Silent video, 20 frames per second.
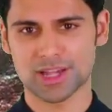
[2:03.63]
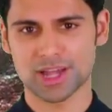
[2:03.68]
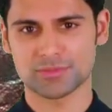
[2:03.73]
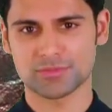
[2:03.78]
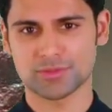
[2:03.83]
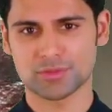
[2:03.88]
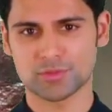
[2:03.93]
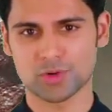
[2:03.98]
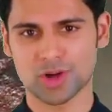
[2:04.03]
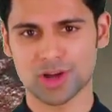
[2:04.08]

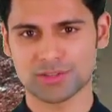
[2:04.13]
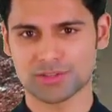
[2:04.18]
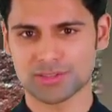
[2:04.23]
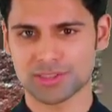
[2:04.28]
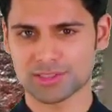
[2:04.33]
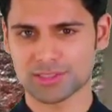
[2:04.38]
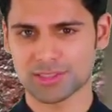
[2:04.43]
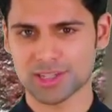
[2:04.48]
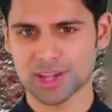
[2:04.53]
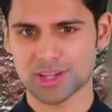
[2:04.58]
If the rock
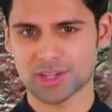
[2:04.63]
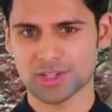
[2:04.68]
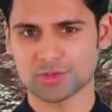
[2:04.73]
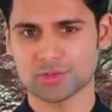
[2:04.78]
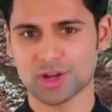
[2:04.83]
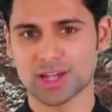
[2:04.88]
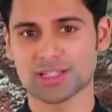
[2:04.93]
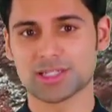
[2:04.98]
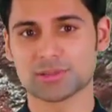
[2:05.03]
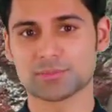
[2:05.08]
does not
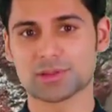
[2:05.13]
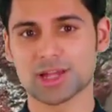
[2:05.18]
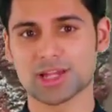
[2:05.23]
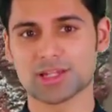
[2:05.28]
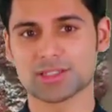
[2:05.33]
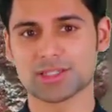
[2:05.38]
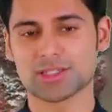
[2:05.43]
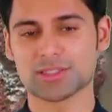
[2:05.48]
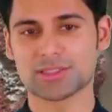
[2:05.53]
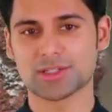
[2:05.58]
attract a
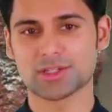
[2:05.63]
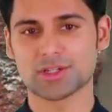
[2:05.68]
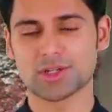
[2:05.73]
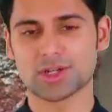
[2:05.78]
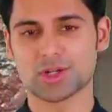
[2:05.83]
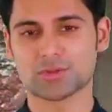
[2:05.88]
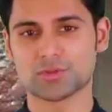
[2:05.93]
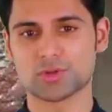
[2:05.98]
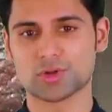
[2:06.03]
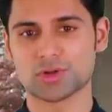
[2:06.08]
magnet,
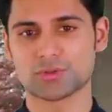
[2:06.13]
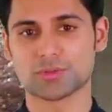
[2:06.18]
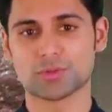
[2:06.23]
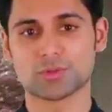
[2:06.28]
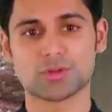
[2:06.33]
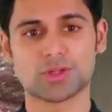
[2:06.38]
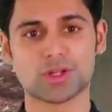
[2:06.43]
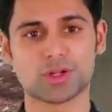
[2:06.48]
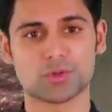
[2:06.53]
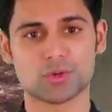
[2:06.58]
look for a
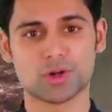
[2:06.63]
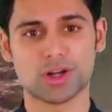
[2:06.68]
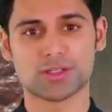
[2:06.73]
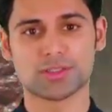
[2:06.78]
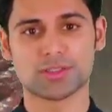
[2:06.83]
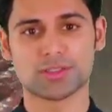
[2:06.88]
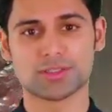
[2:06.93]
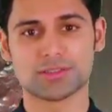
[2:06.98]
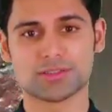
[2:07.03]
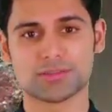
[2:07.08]
fusion
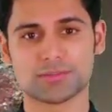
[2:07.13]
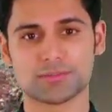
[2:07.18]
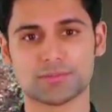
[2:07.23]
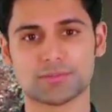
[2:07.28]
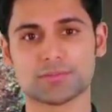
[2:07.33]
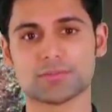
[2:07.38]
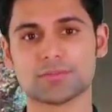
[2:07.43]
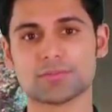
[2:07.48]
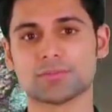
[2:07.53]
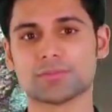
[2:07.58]
crust.
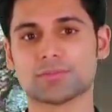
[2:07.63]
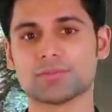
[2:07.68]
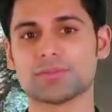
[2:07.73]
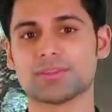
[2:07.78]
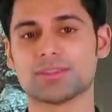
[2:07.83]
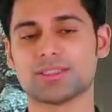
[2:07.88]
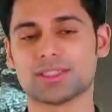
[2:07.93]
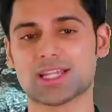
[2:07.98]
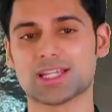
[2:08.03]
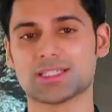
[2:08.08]

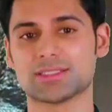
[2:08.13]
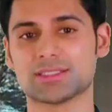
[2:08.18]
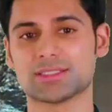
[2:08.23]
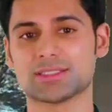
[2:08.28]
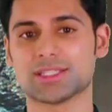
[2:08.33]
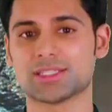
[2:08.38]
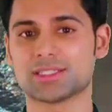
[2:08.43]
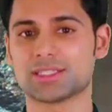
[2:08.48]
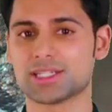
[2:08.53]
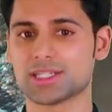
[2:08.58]

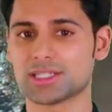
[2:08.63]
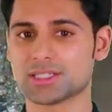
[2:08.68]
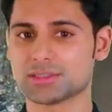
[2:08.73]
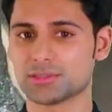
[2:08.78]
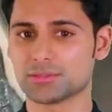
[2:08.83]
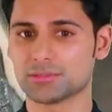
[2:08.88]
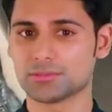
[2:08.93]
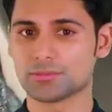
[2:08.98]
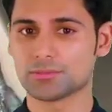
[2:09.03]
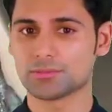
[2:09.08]
Density.
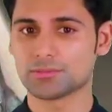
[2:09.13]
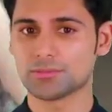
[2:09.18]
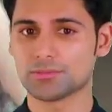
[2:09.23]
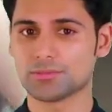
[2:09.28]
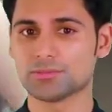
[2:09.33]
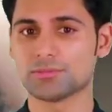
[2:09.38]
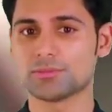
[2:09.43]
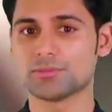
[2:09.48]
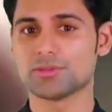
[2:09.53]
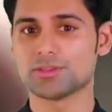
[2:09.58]

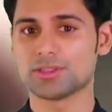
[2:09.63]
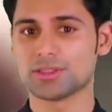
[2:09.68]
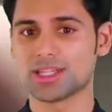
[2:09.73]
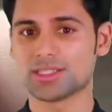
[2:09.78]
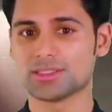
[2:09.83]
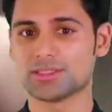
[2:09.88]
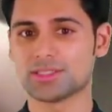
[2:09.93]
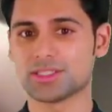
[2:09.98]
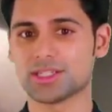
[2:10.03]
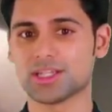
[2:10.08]

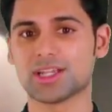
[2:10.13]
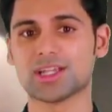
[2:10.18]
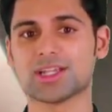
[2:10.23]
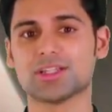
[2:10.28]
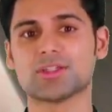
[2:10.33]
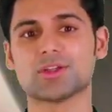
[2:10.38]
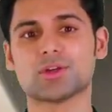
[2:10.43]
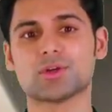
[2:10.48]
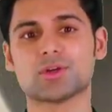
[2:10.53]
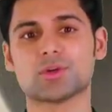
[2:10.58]
Density
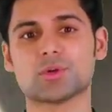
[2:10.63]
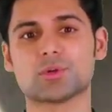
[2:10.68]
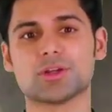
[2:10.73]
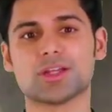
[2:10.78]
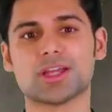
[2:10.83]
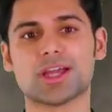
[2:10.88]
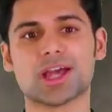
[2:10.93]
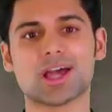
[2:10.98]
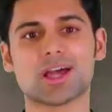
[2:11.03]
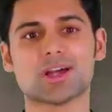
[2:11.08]
is
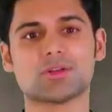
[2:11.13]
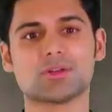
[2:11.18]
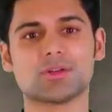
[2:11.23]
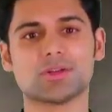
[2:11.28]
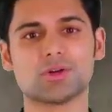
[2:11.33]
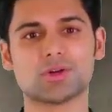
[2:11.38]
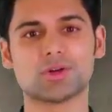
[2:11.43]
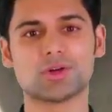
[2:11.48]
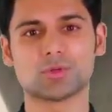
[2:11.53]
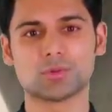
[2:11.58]
usually higher
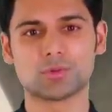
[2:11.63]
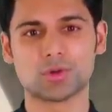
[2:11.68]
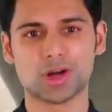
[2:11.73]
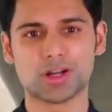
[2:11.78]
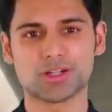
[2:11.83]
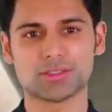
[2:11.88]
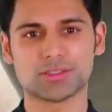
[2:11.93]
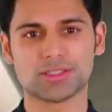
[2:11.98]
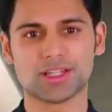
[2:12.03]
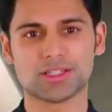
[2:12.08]
than earth
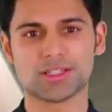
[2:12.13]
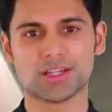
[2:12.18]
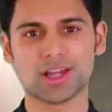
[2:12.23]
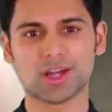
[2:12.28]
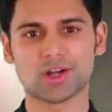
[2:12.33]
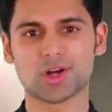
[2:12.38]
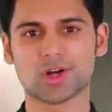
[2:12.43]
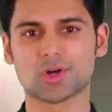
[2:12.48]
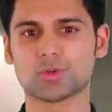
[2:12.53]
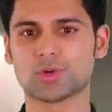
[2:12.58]
rocks,
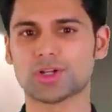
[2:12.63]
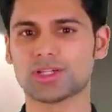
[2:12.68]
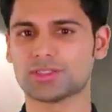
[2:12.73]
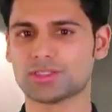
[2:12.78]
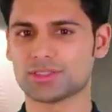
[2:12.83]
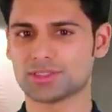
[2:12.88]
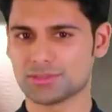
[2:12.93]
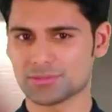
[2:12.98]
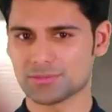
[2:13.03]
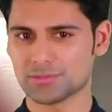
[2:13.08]
not
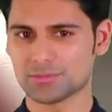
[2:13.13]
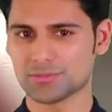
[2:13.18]
always.